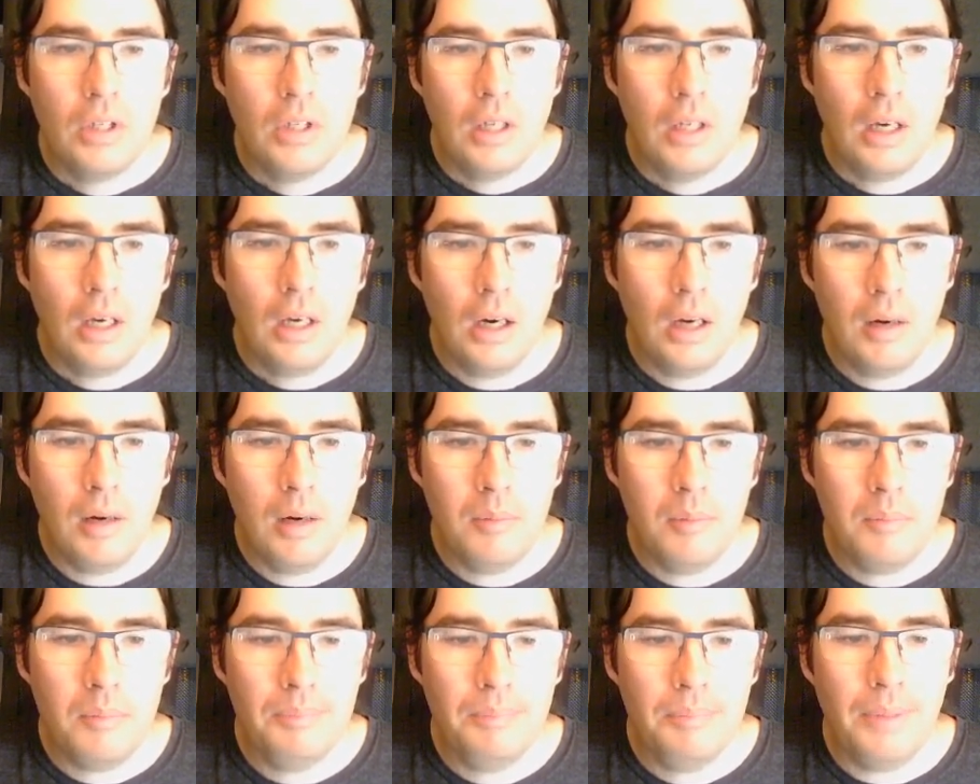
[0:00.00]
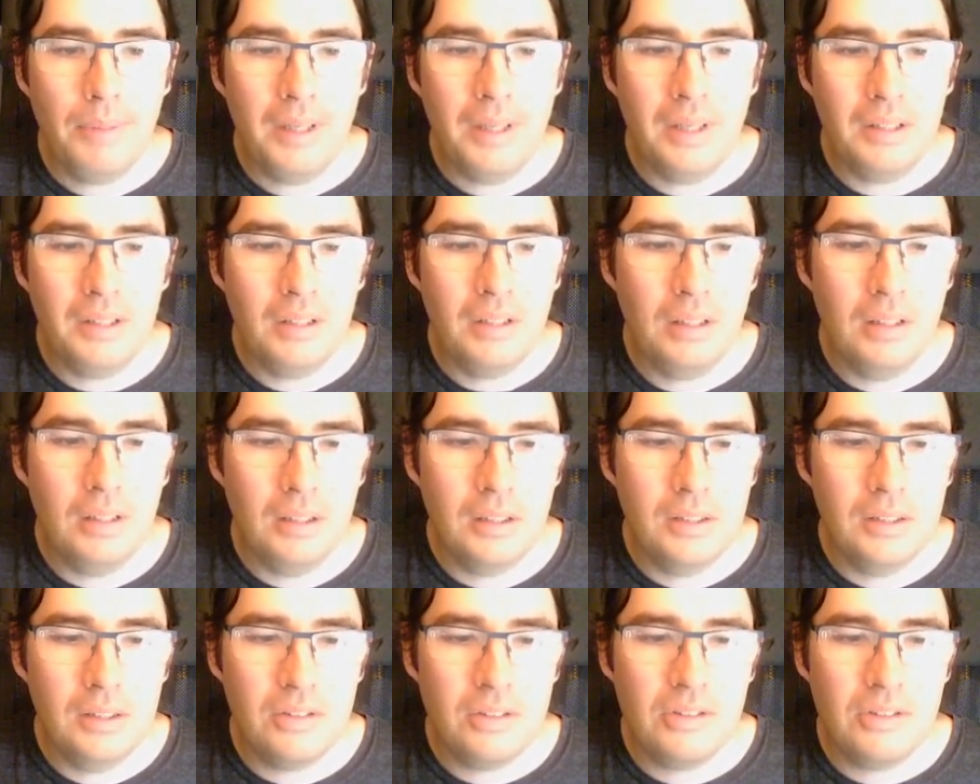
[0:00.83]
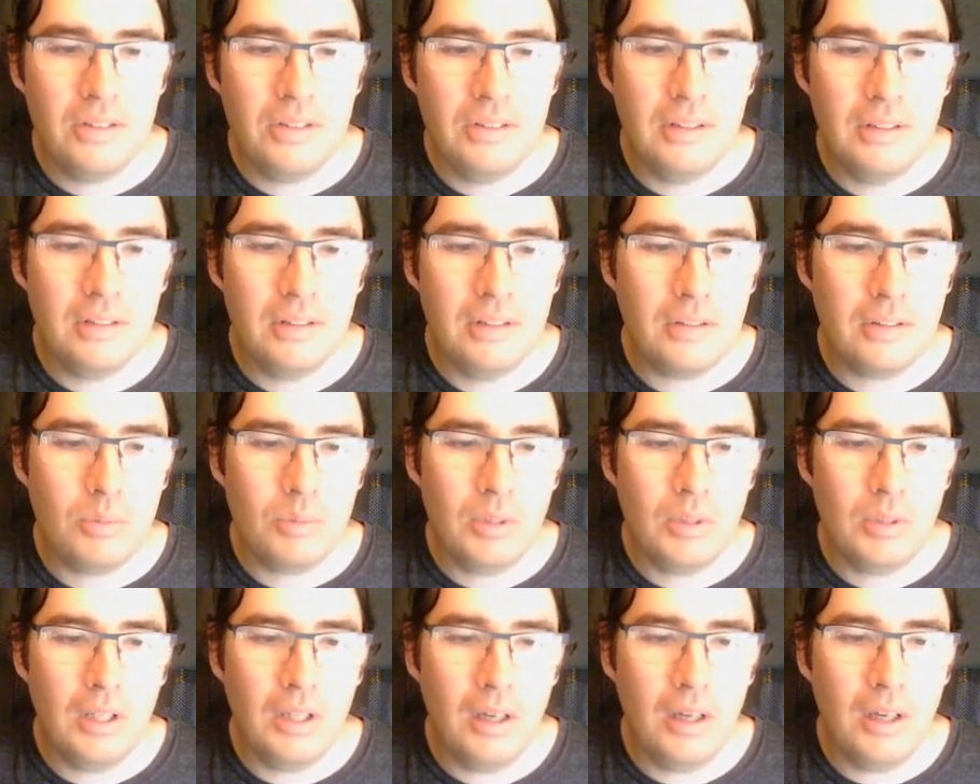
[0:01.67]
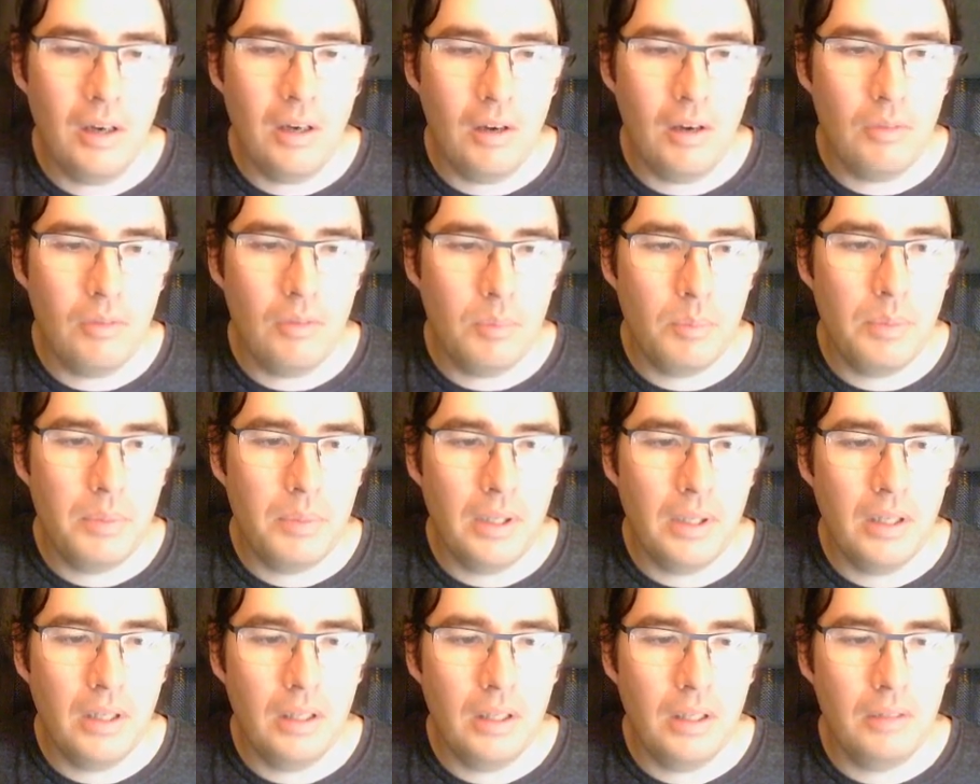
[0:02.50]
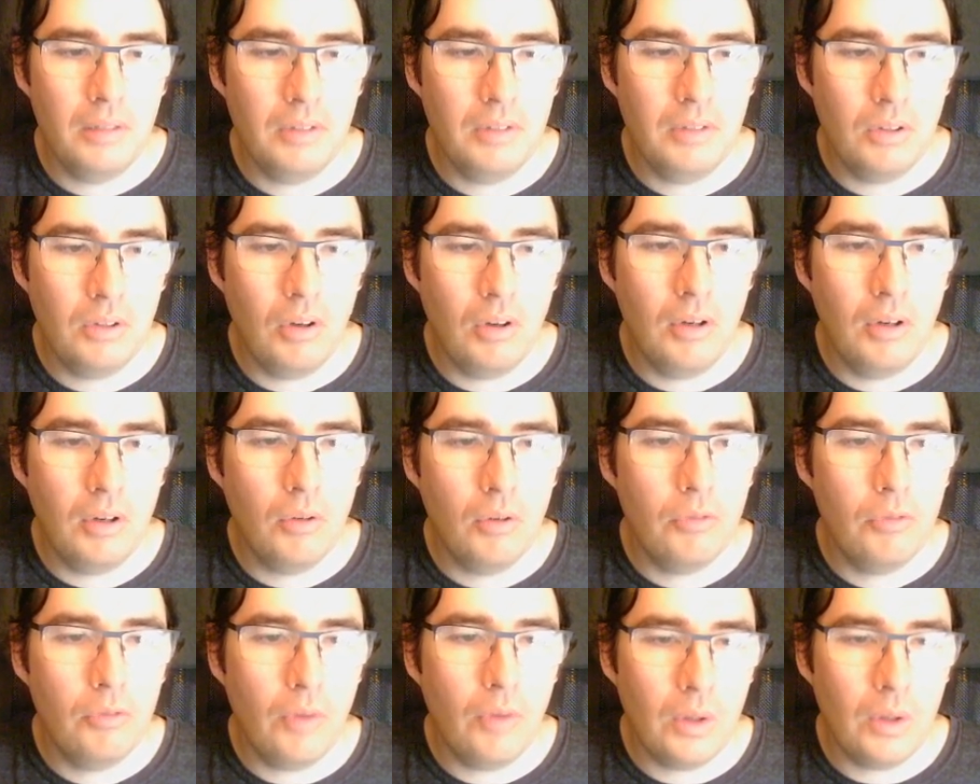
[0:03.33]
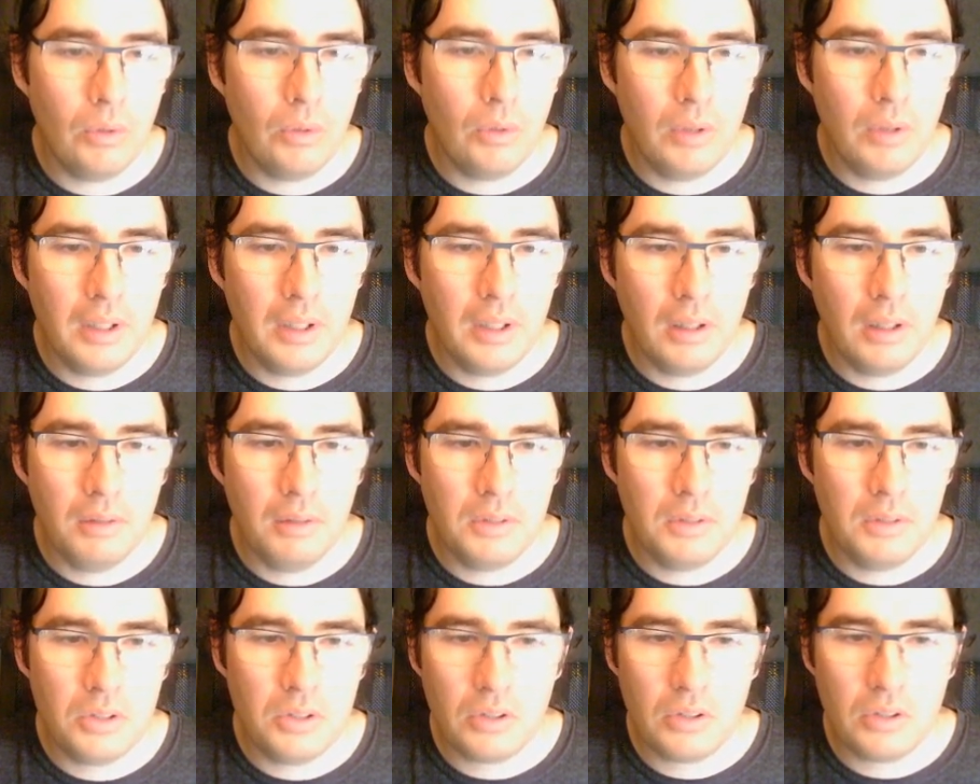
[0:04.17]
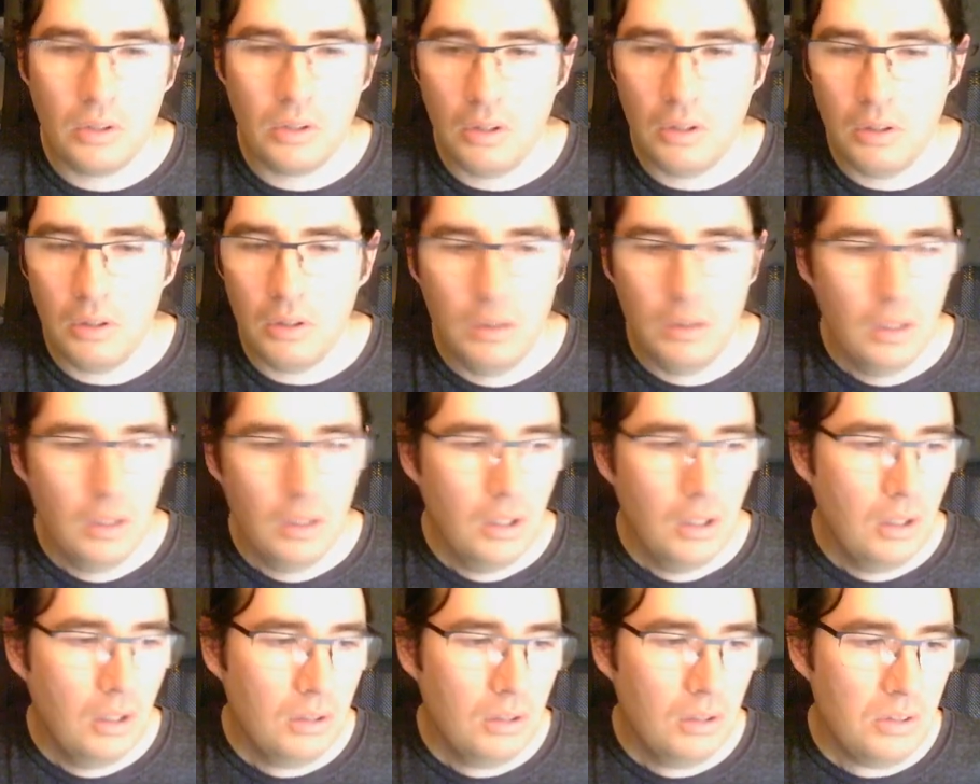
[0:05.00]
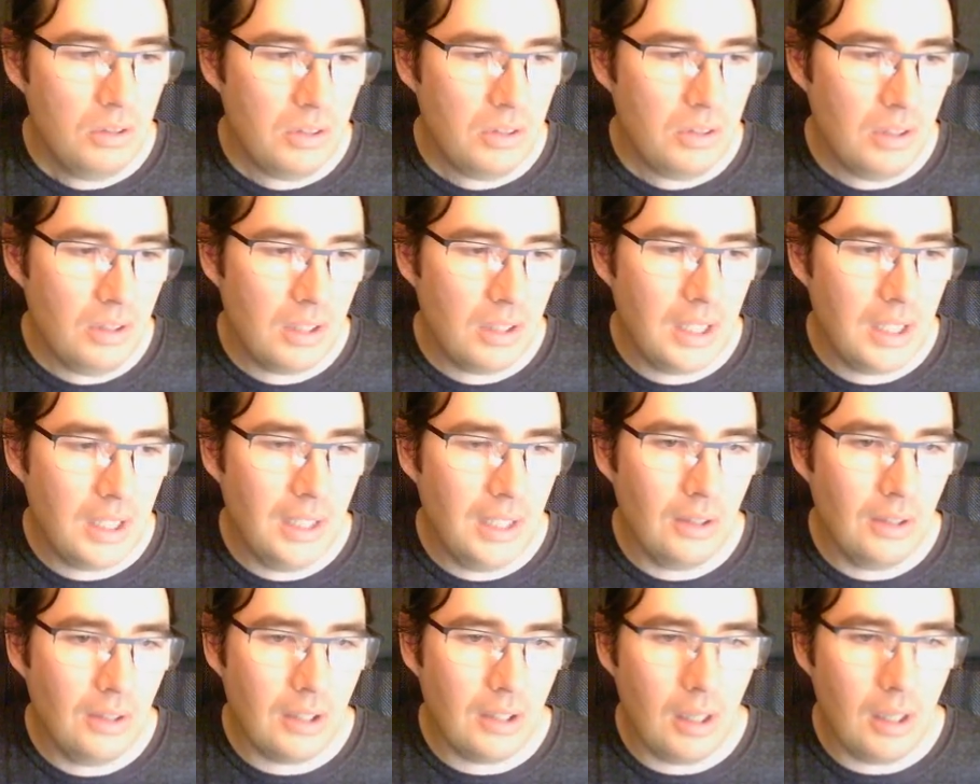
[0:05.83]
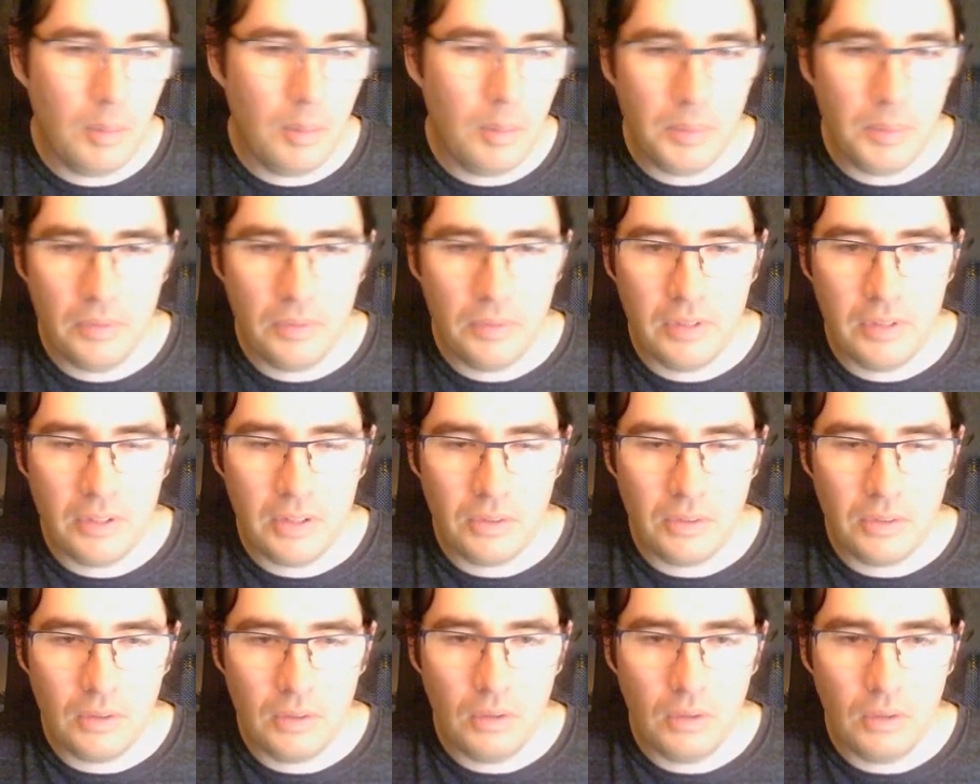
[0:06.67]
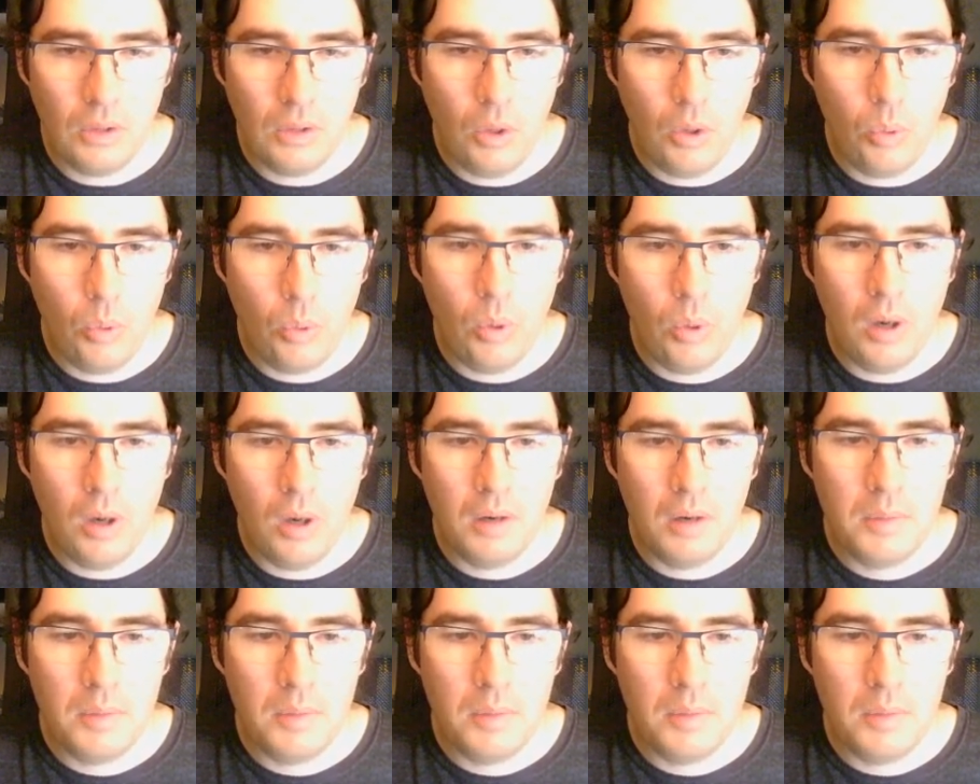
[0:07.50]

But since we have a bit of a loyal following, I'm just gonna kill a couple of this lower